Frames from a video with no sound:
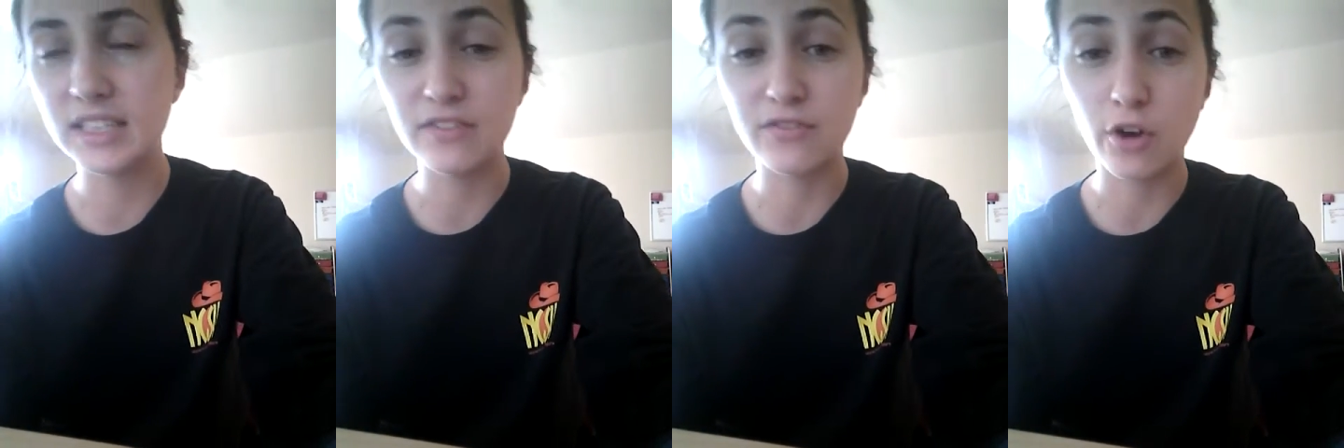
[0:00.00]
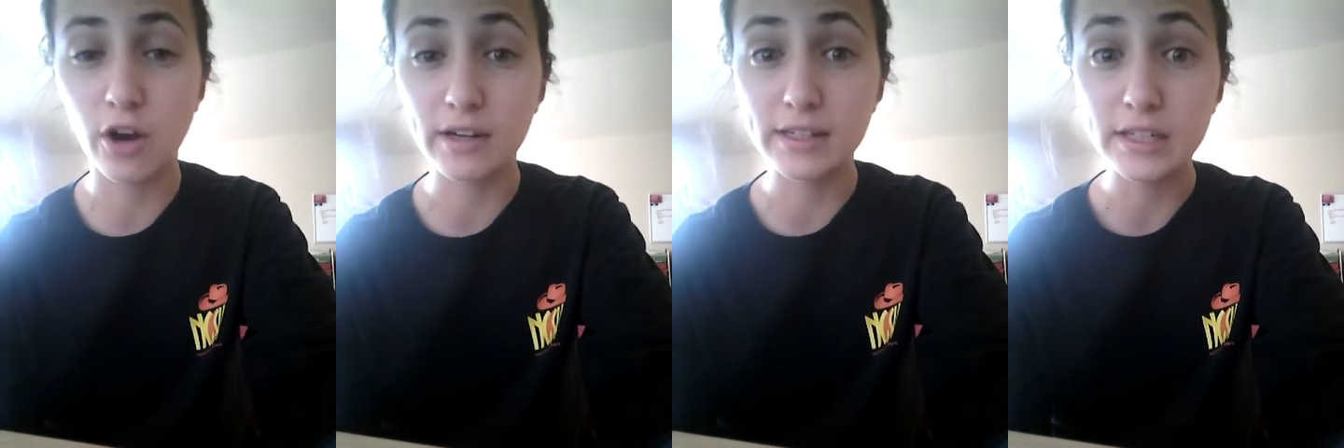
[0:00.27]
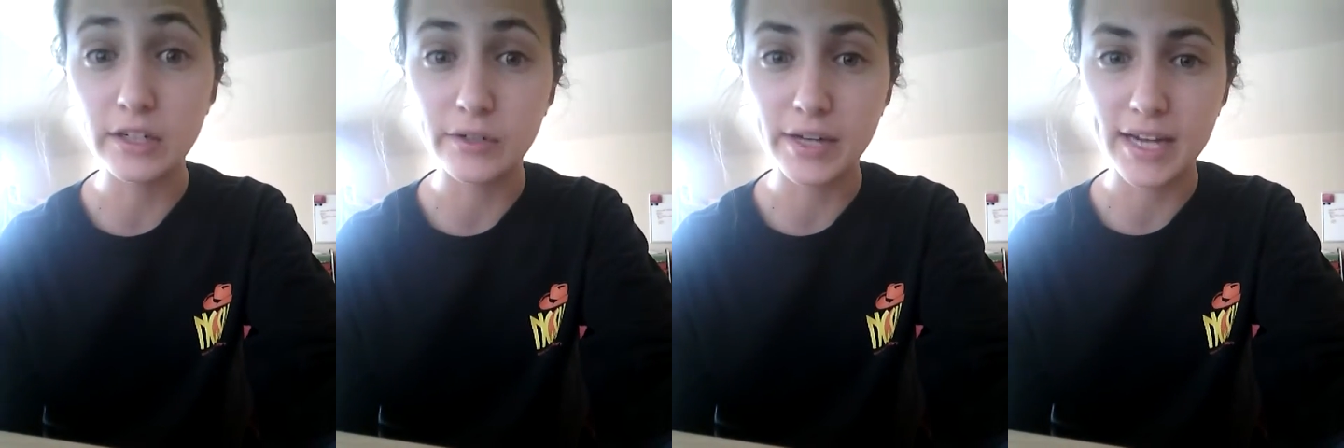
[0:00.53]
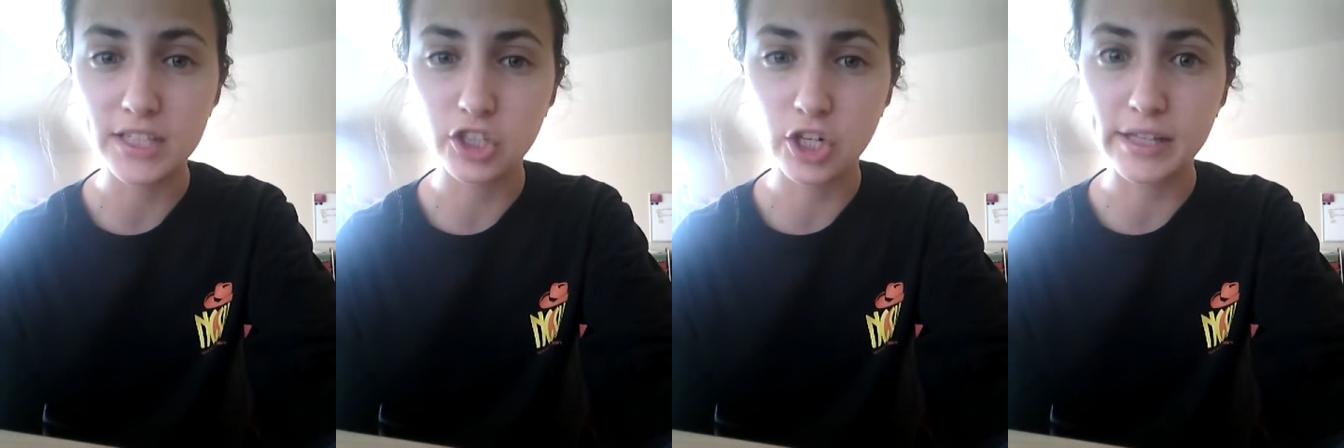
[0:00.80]
see for our
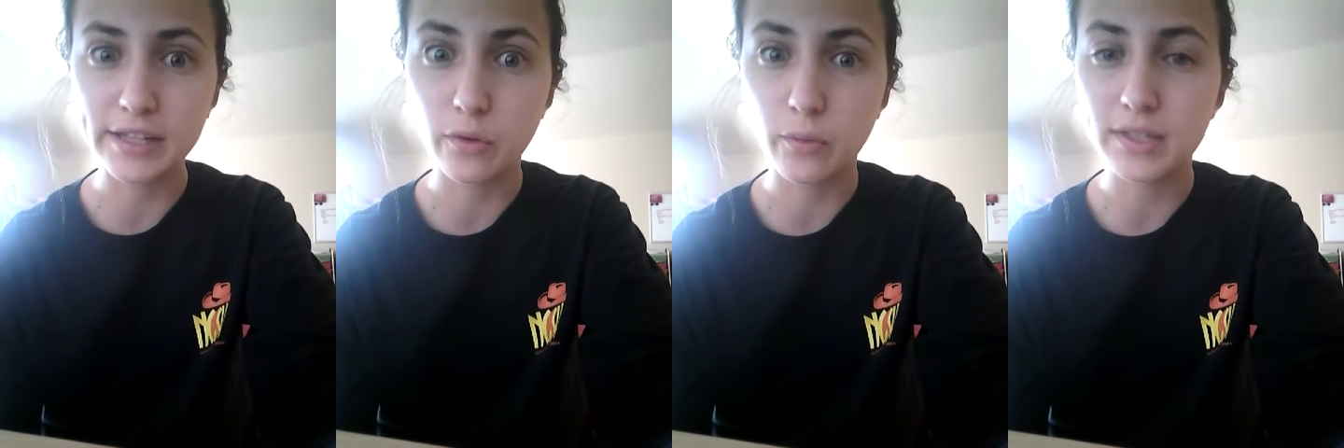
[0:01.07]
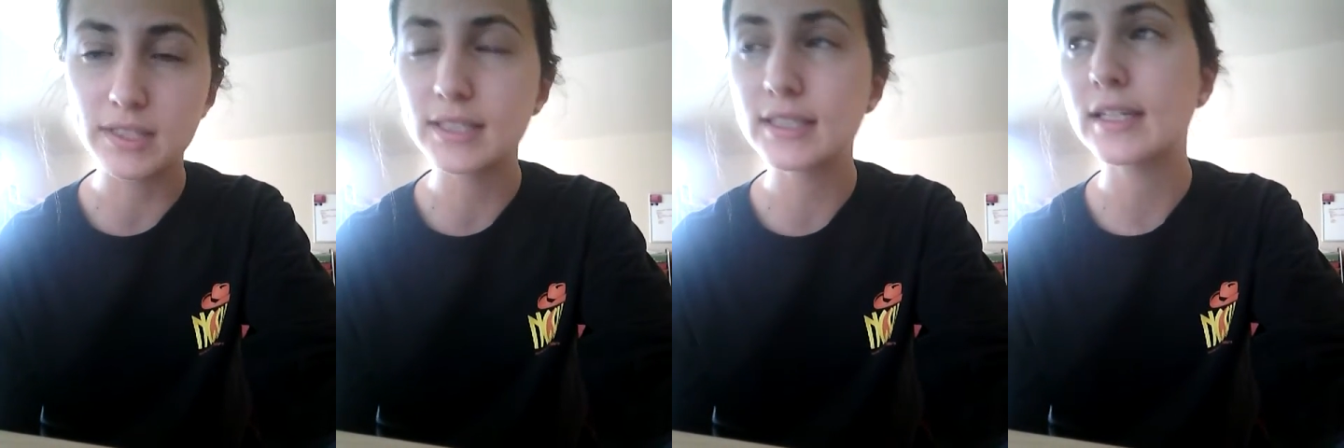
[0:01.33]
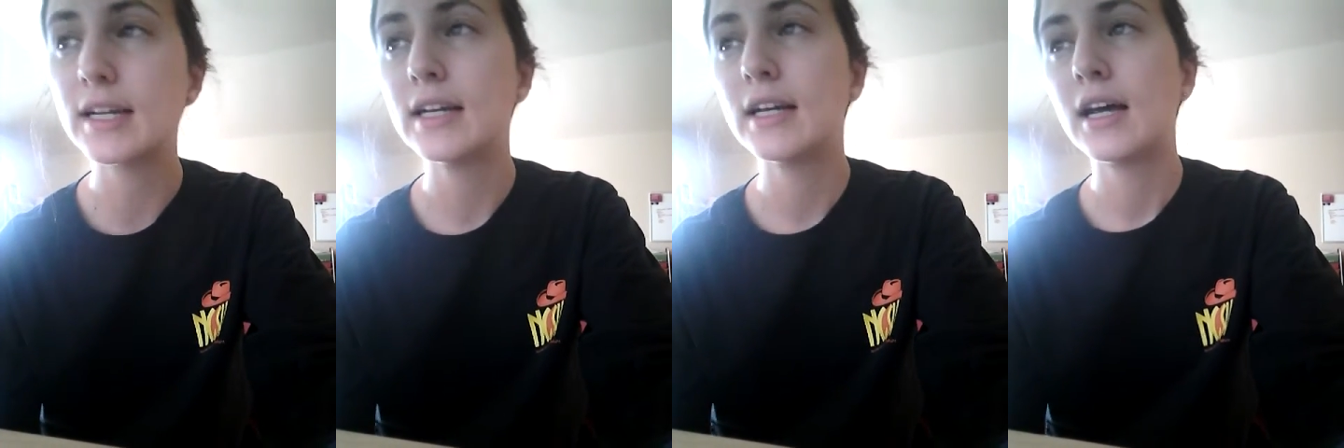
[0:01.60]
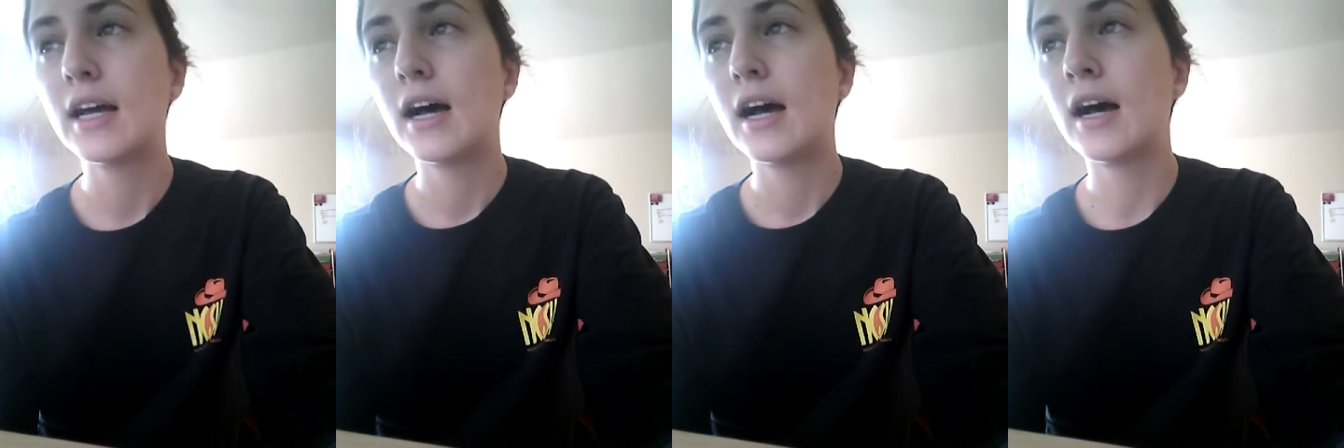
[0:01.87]
neonates, our little ones.
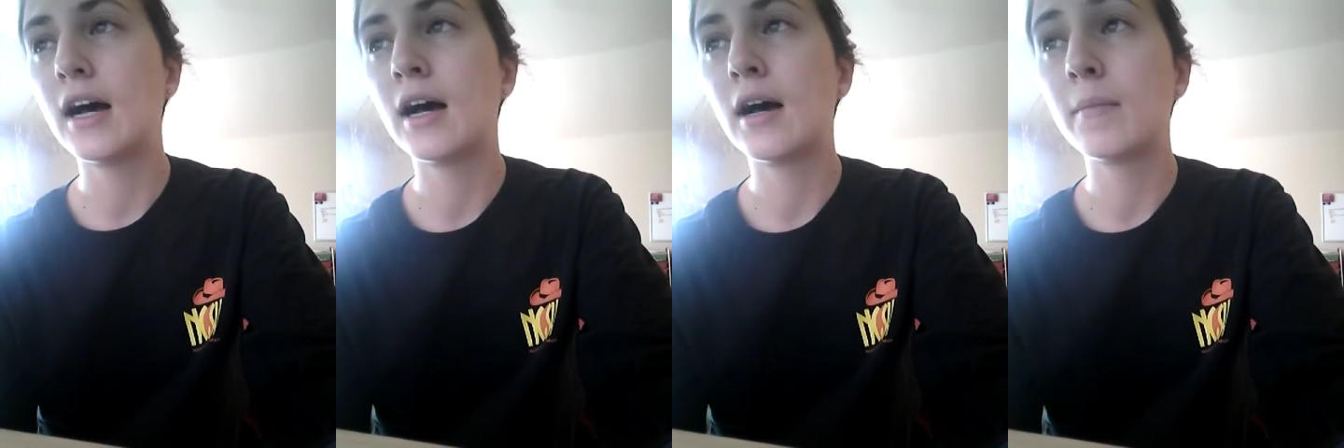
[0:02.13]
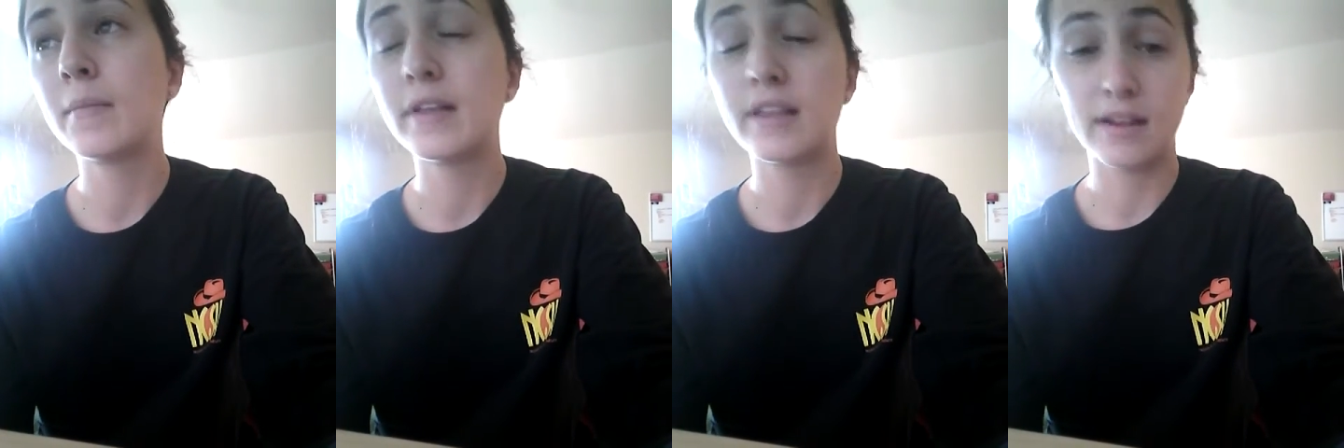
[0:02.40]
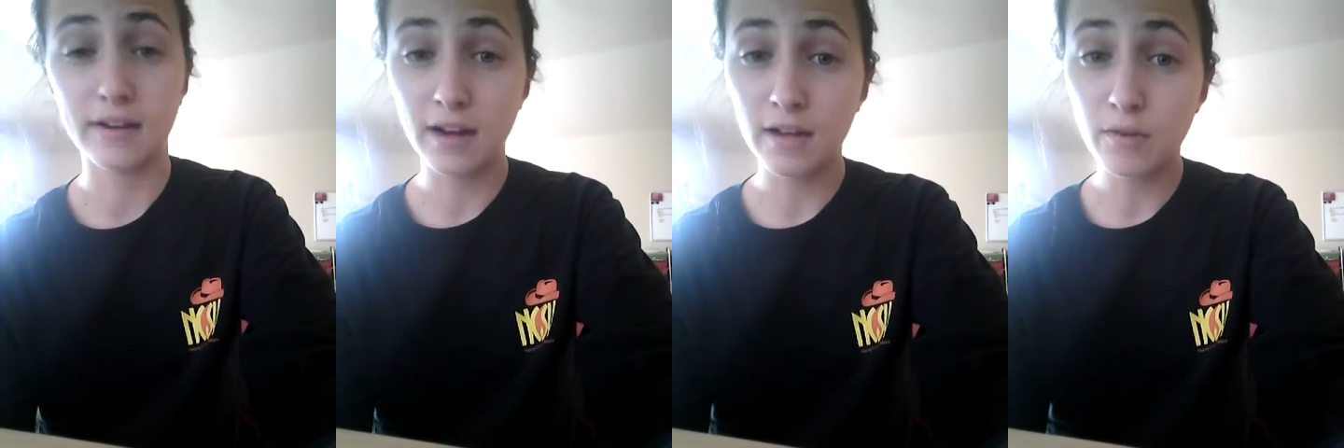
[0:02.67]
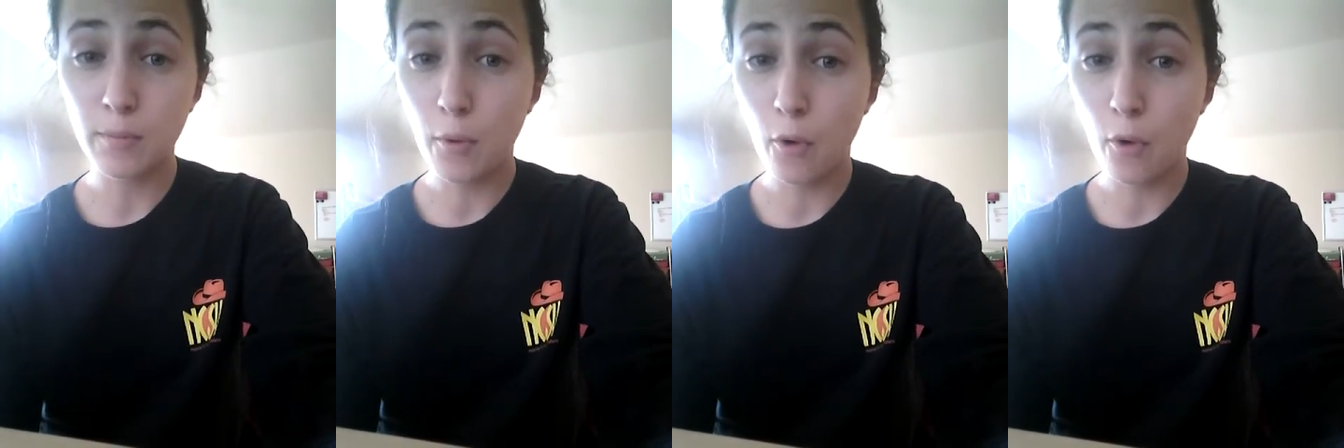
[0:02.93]
They're going to have a